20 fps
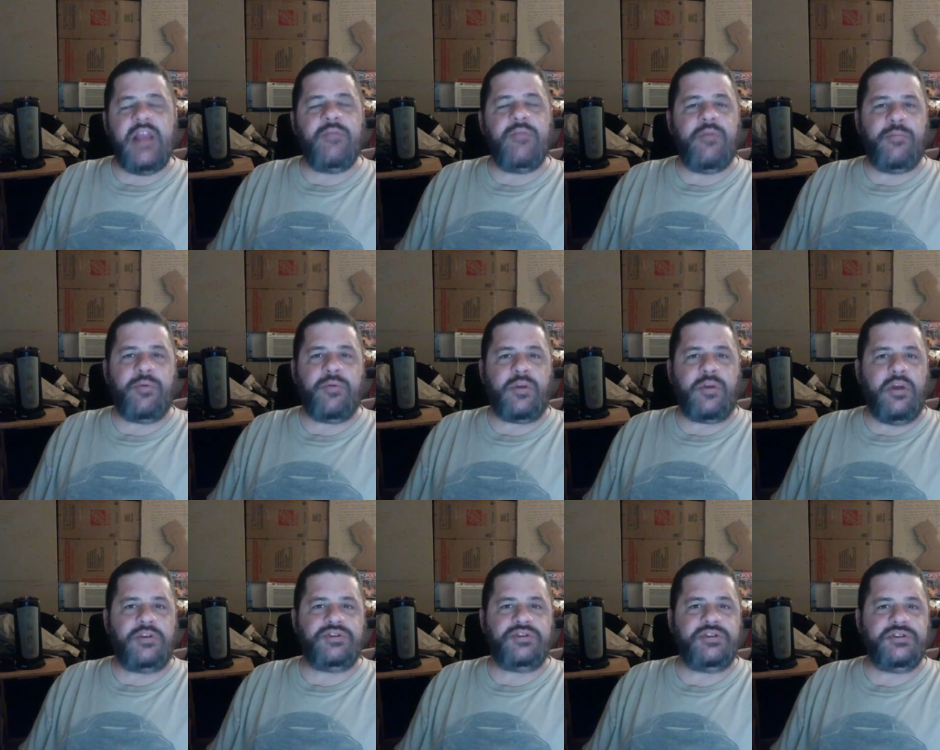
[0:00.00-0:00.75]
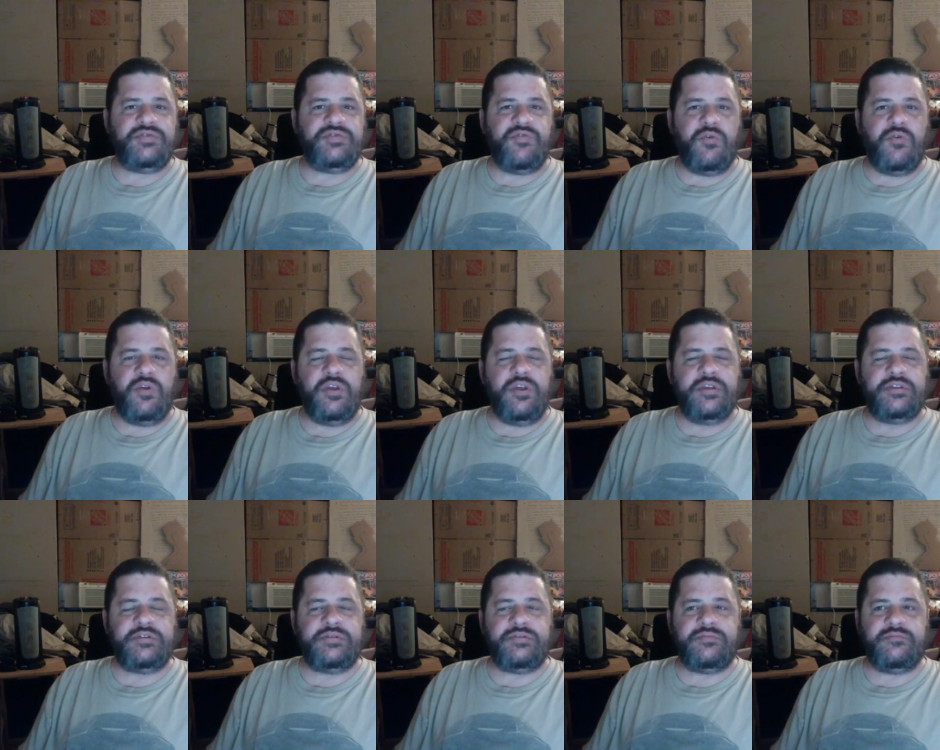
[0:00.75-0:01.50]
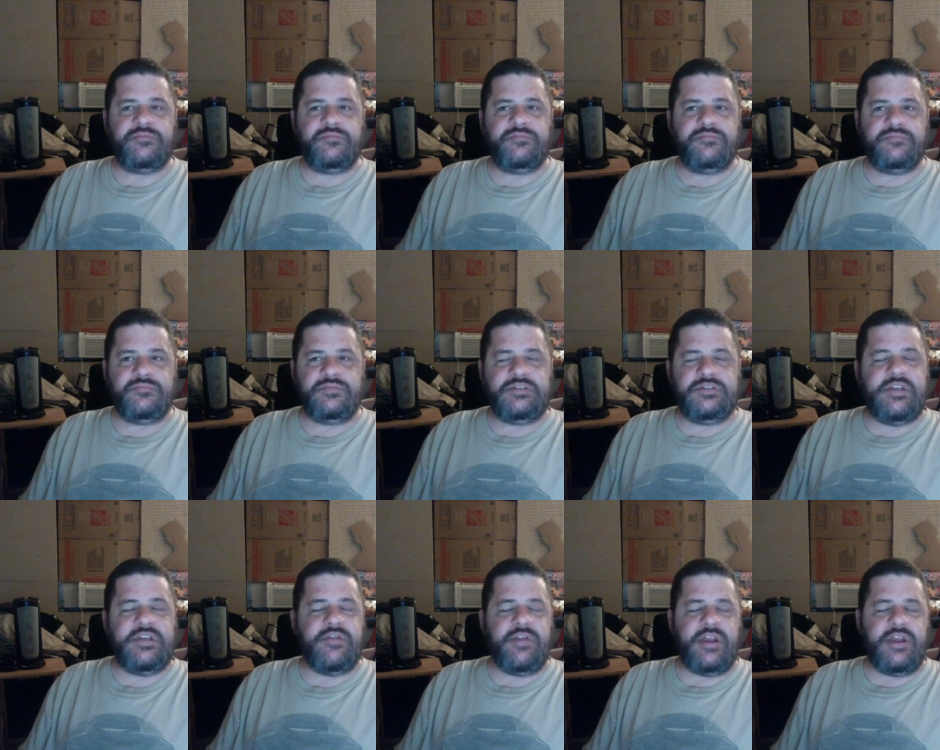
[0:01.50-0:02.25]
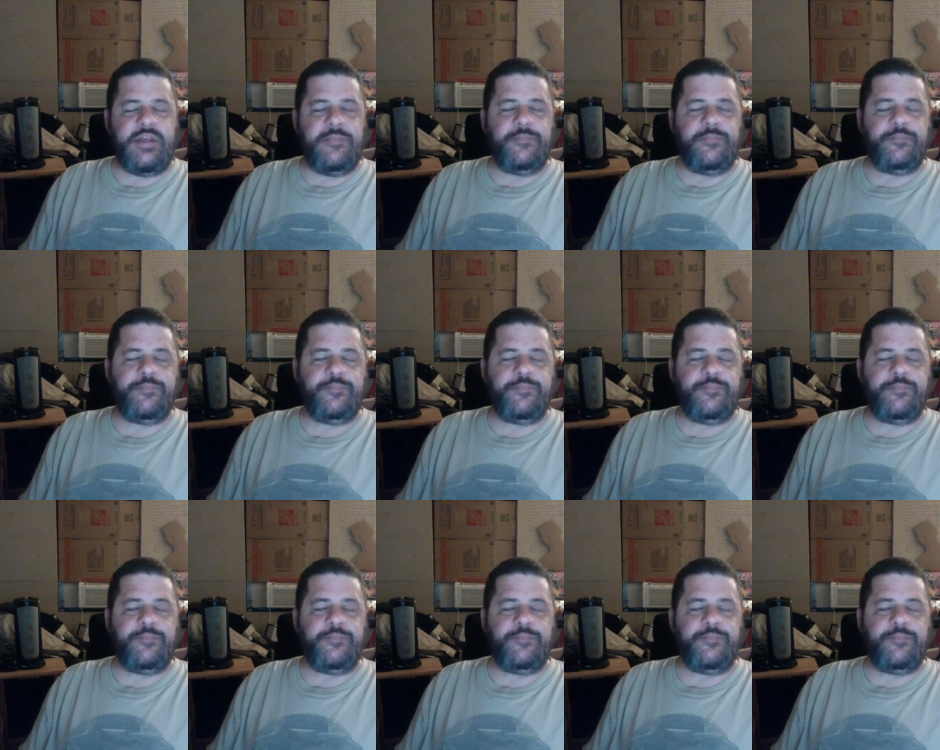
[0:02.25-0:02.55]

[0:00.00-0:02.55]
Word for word: repercussions for his tyranny.